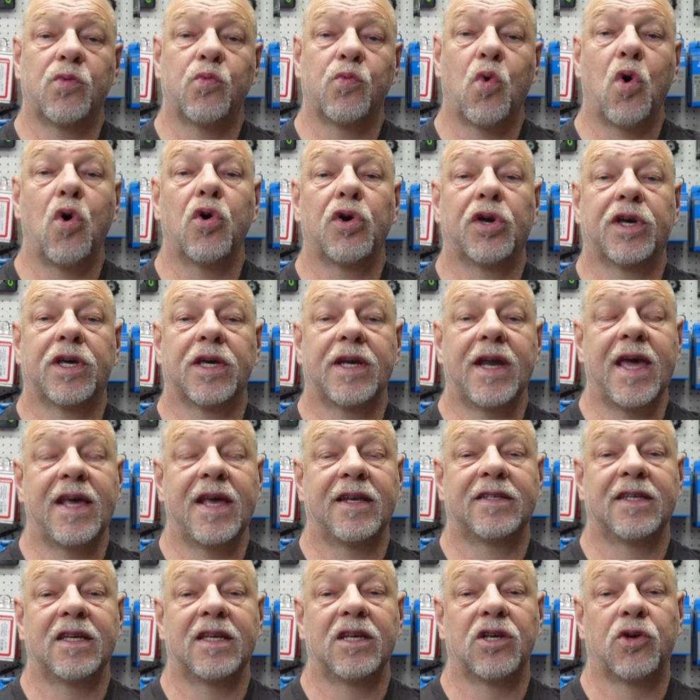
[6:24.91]
weren't
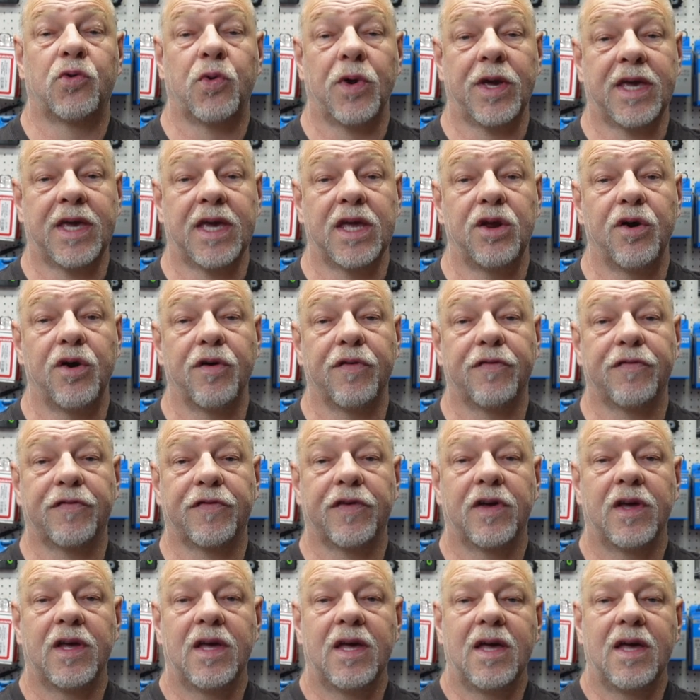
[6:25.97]
connecting quick enough.